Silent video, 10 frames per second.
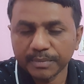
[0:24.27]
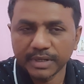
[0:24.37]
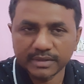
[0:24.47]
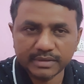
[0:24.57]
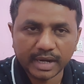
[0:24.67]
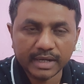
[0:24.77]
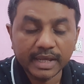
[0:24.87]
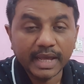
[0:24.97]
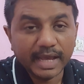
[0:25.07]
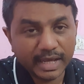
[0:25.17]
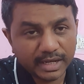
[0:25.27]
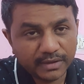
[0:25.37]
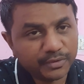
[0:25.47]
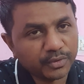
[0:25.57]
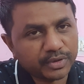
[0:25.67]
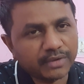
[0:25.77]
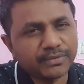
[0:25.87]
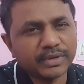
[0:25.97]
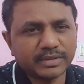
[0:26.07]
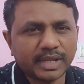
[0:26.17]
Please start. And if you come
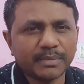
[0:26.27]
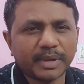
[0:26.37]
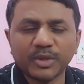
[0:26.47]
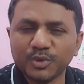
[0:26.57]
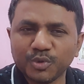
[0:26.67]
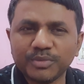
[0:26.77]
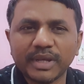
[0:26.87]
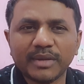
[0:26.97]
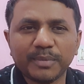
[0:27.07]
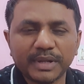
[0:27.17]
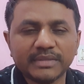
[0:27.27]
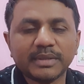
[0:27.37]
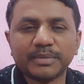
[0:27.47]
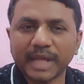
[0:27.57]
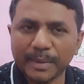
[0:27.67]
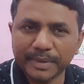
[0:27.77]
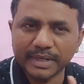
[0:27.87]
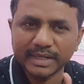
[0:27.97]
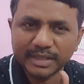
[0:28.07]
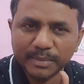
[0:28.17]
first time my YouTube channel, please subscribe and
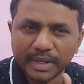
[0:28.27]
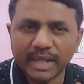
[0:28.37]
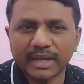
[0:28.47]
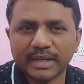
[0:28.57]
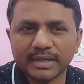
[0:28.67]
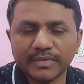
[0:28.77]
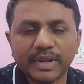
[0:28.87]
hit the bell icon.